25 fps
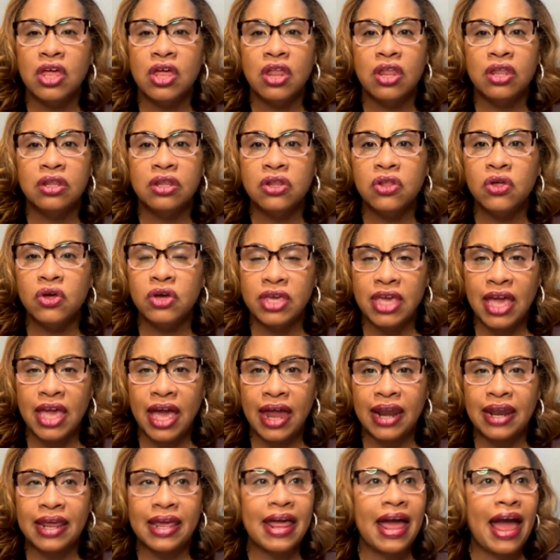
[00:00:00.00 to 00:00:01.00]
Look at
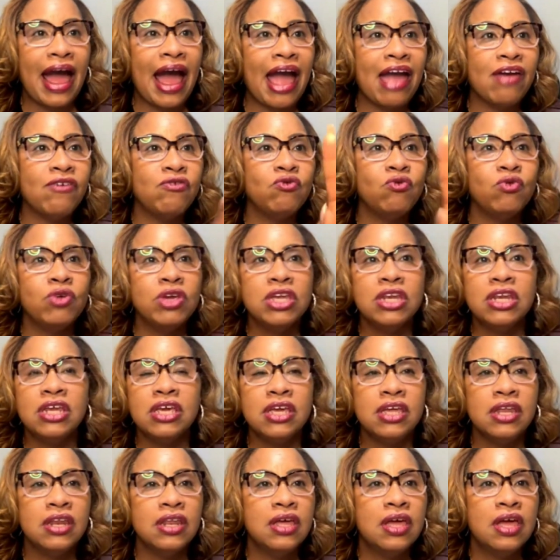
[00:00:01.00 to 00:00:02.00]
it. I read
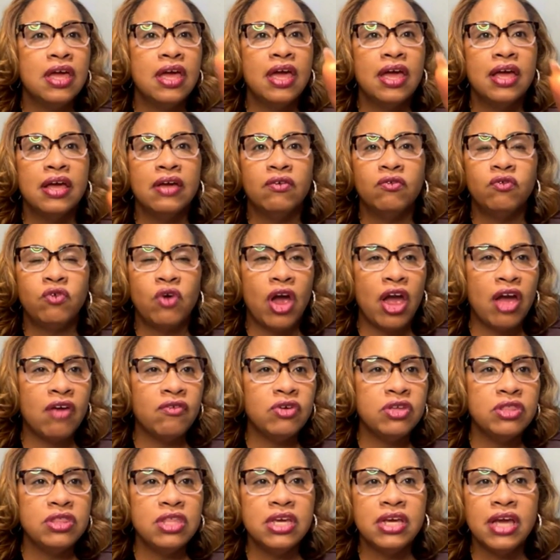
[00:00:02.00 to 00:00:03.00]
it for
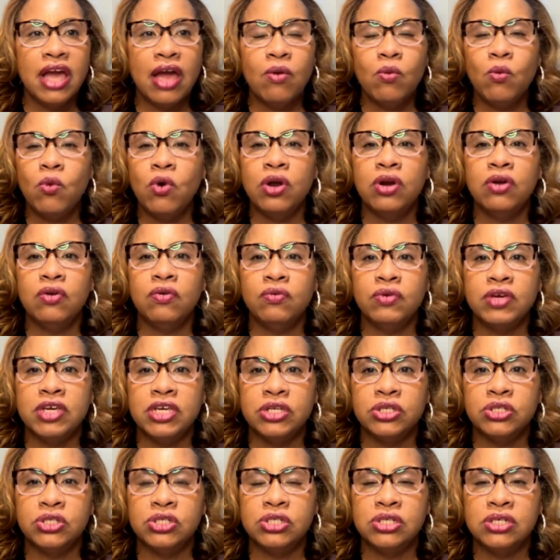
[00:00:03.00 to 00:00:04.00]
everything I want to
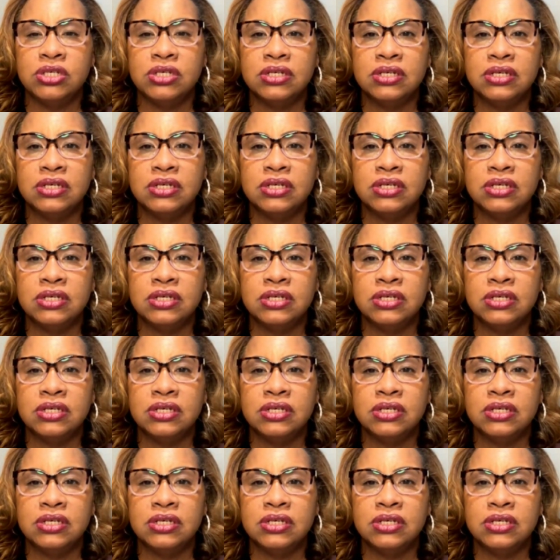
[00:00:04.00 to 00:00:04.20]
reach.